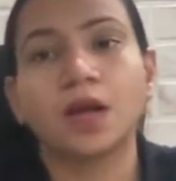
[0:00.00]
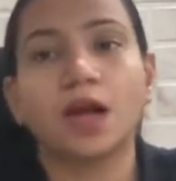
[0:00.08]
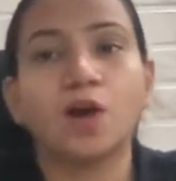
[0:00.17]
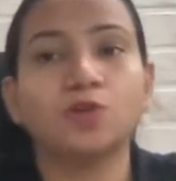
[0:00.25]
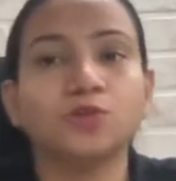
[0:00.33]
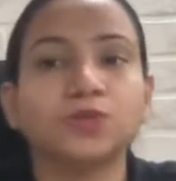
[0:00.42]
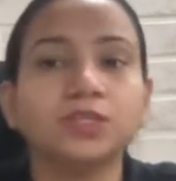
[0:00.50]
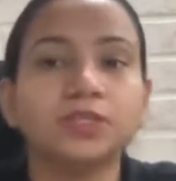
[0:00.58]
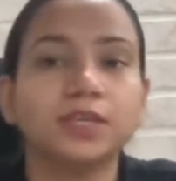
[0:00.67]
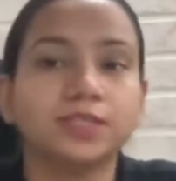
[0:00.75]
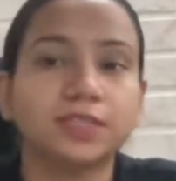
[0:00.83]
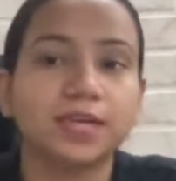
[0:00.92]
How you can
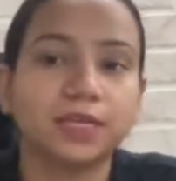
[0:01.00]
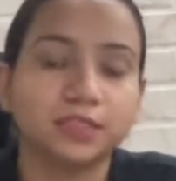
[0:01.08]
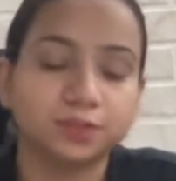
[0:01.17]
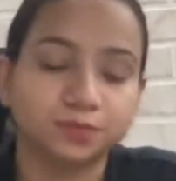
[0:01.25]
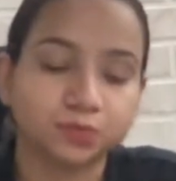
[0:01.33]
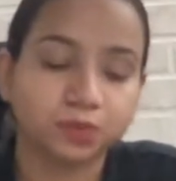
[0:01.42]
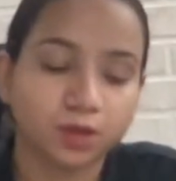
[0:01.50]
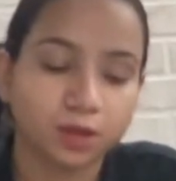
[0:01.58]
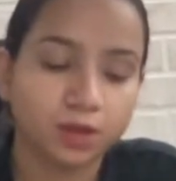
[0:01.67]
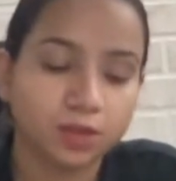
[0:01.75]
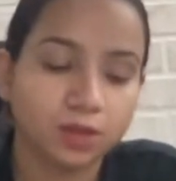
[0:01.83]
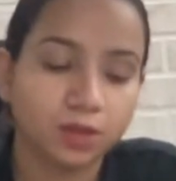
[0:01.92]
get that?
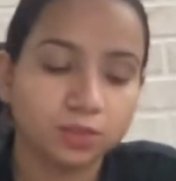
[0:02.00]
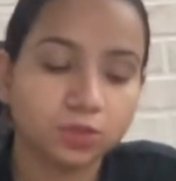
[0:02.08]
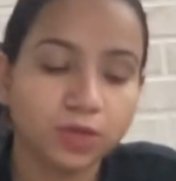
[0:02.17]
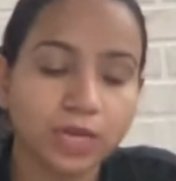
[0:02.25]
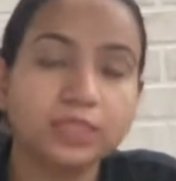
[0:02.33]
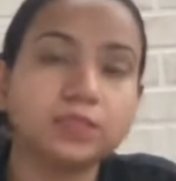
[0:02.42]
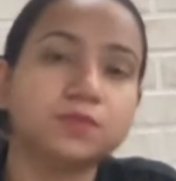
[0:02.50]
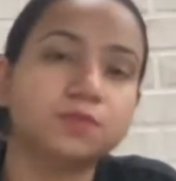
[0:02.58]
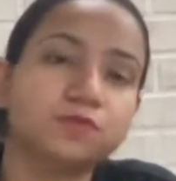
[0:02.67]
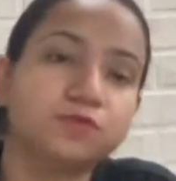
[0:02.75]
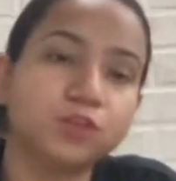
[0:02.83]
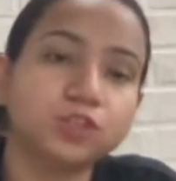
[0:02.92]
So guys,
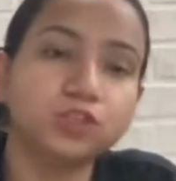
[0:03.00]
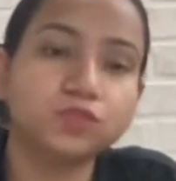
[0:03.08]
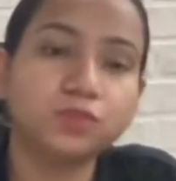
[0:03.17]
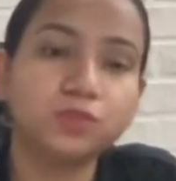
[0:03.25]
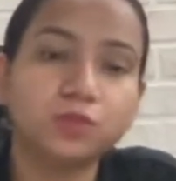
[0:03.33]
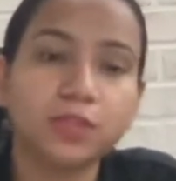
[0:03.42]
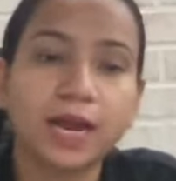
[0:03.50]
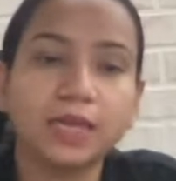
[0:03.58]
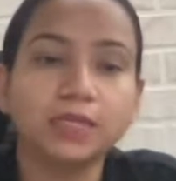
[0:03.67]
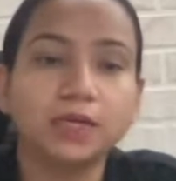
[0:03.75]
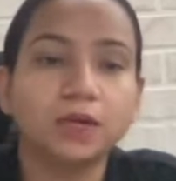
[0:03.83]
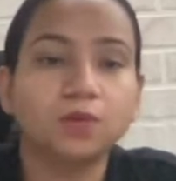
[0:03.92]
first of
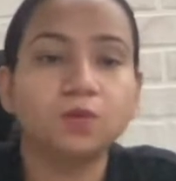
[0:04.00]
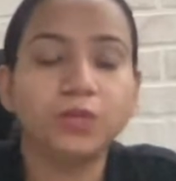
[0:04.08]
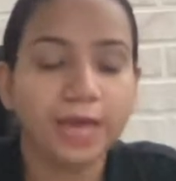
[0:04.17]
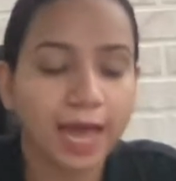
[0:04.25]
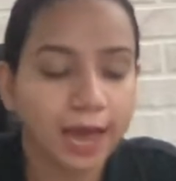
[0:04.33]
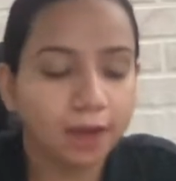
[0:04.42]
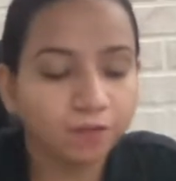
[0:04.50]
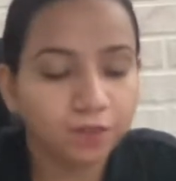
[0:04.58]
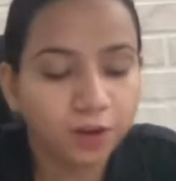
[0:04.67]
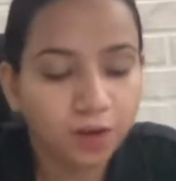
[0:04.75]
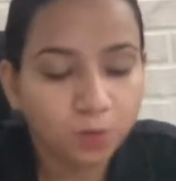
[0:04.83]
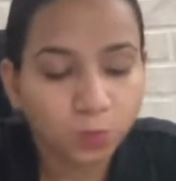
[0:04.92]
that, we have
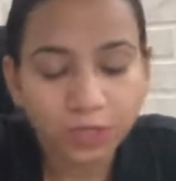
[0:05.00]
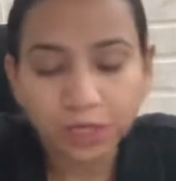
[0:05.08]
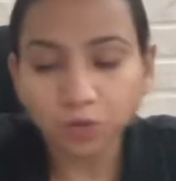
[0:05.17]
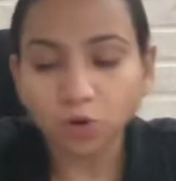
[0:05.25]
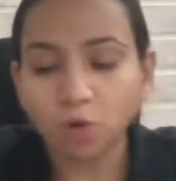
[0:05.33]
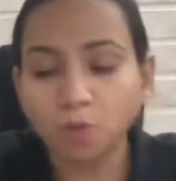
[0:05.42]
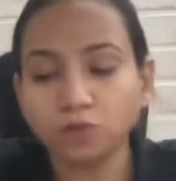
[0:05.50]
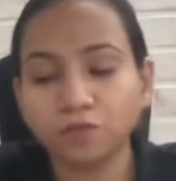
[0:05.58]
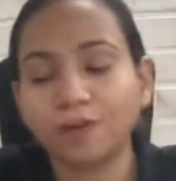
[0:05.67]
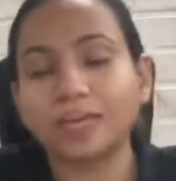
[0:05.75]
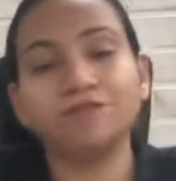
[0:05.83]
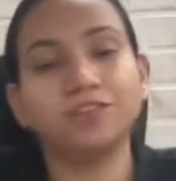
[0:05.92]
we can talk about
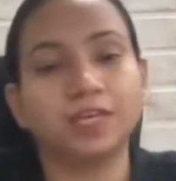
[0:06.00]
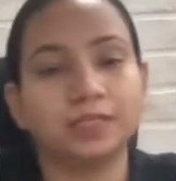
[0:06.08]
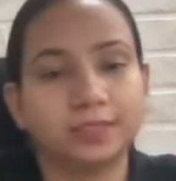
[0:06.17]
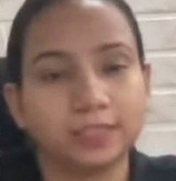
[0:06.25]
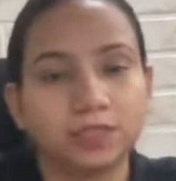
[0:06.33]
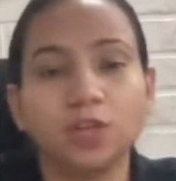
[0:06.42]
5 cases.